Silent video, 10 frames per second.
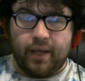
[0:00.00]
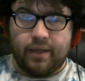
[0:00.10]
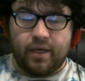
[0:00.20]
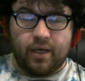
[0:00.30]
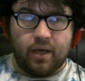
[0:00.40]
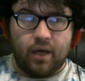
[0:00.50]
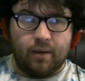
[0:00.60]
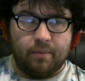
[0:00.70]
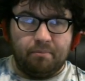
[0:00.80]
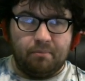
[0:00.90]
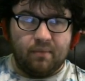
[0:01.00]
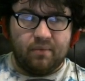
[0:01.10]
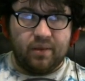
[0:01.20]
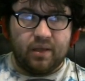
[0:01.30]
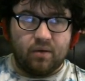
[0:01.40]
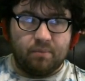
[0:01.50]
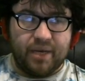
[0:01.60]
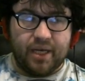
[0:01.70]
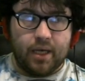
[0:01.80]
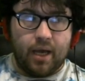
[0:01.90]
and the
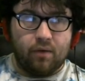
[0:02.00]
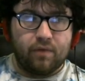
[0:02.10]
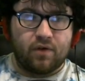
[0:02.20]
minion health